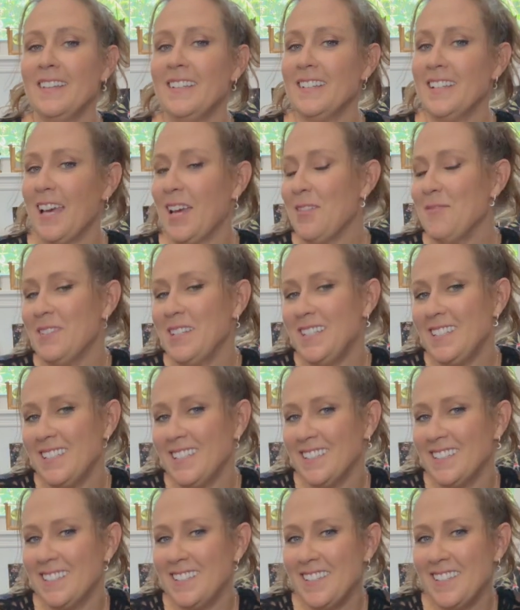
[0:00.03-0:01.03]
Hey
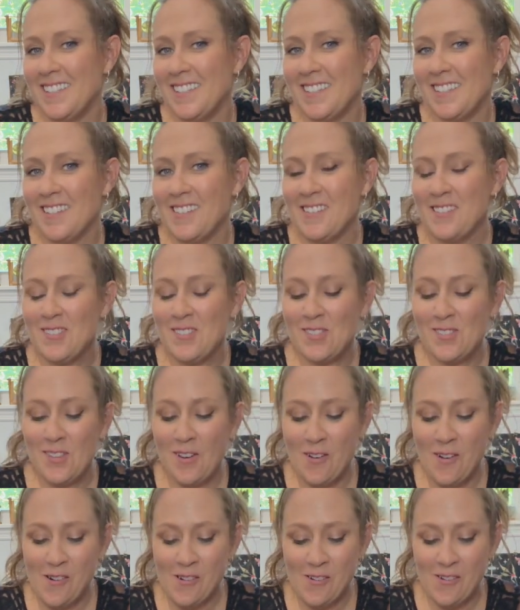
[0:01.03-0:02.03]
witches.
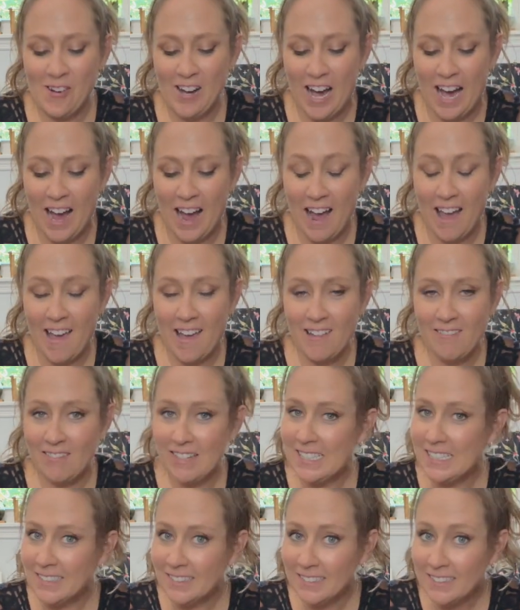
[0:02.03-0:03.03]
So I
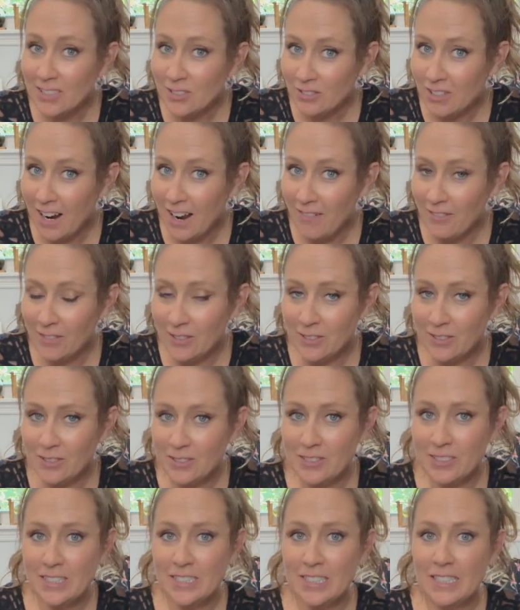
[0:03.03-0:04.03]
recently
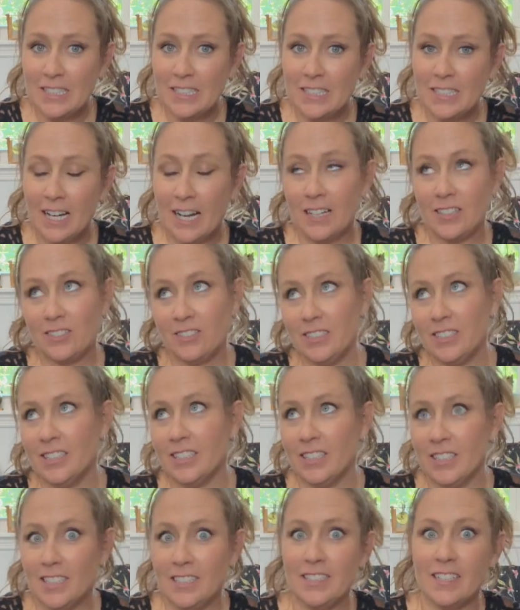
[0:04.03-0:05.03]
traveled, actually in the
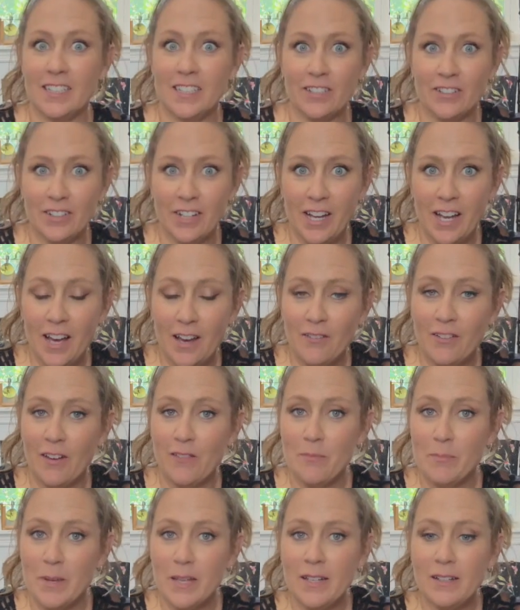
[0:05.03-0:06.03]
last year and a half,
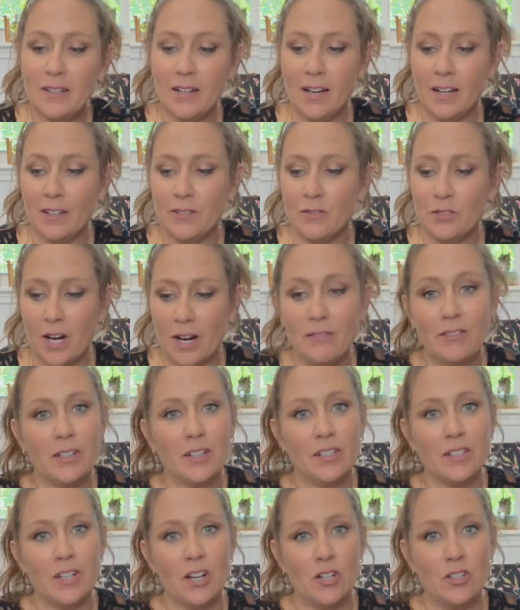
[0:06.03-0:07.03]
I've been kind of
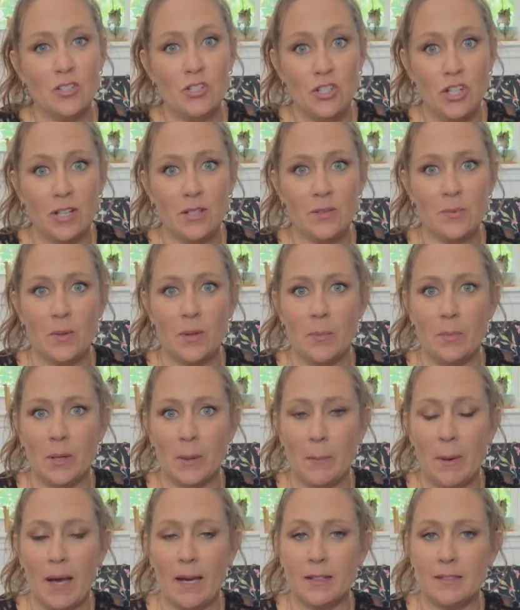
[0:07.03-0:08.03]
traveling just with a book
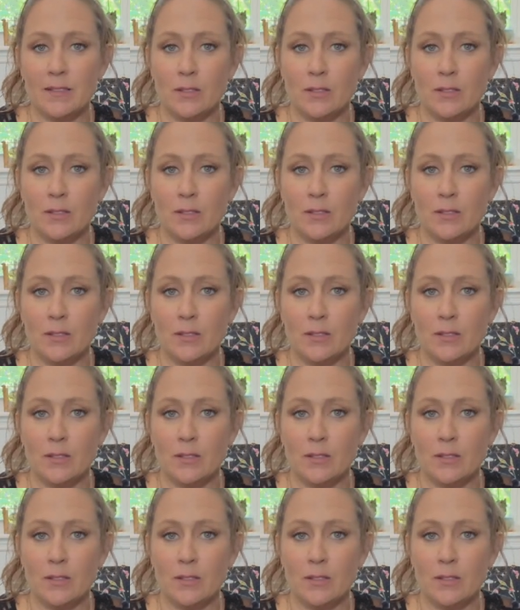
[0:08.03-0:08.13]
bag.